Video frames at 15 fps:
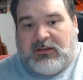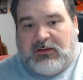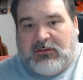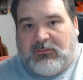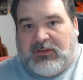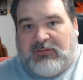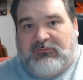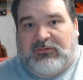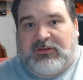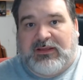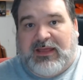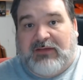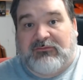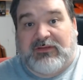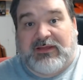
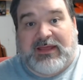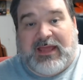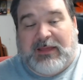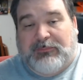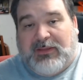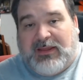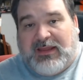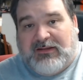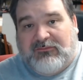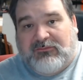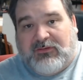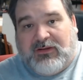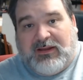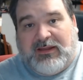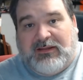every campaign I've
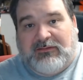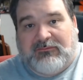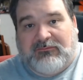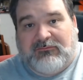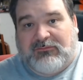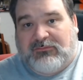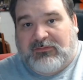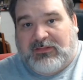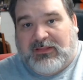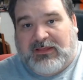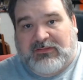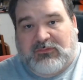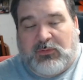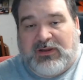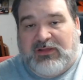ran for the
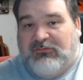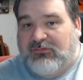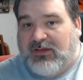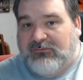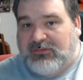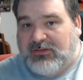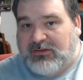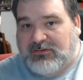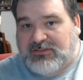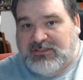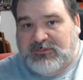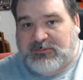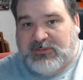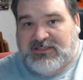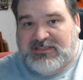last 25 years
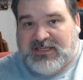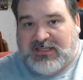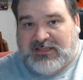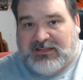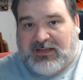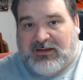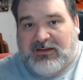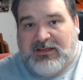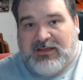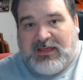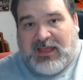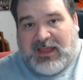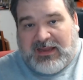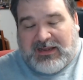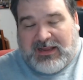has been set there.
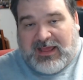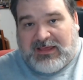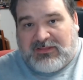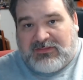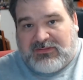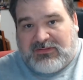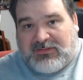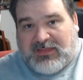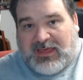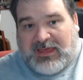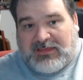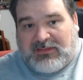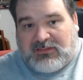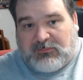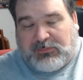And as
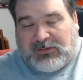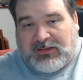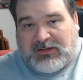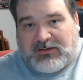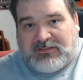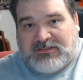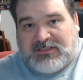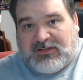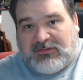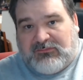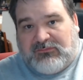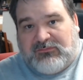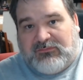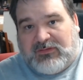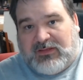the players
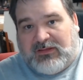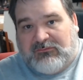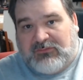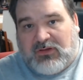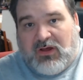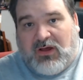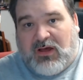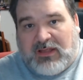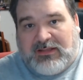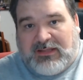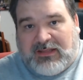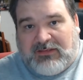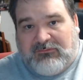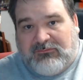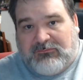have gone,
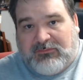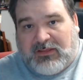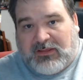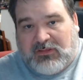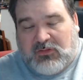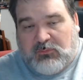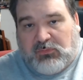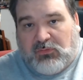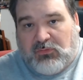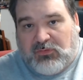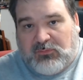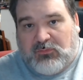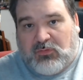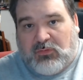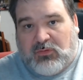they've
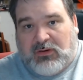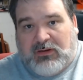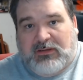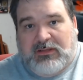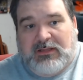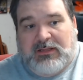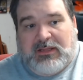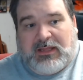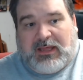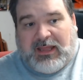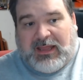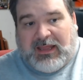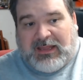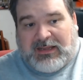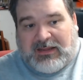explored more,
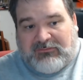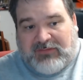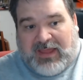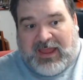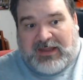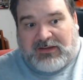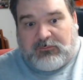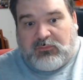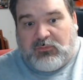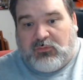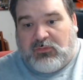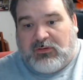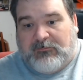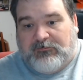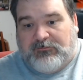and I've added
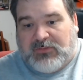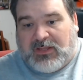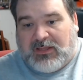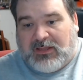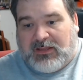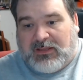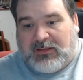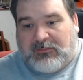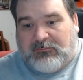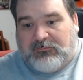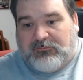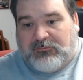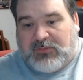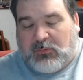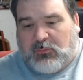more.
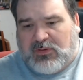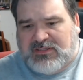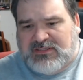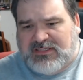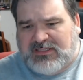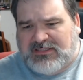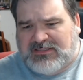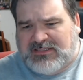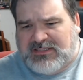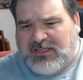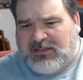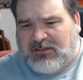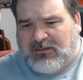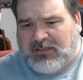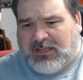It wasn't
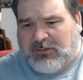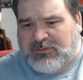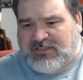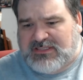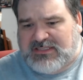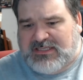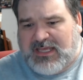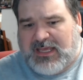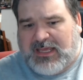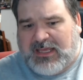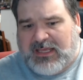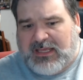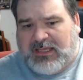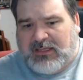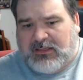until, I would
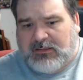say,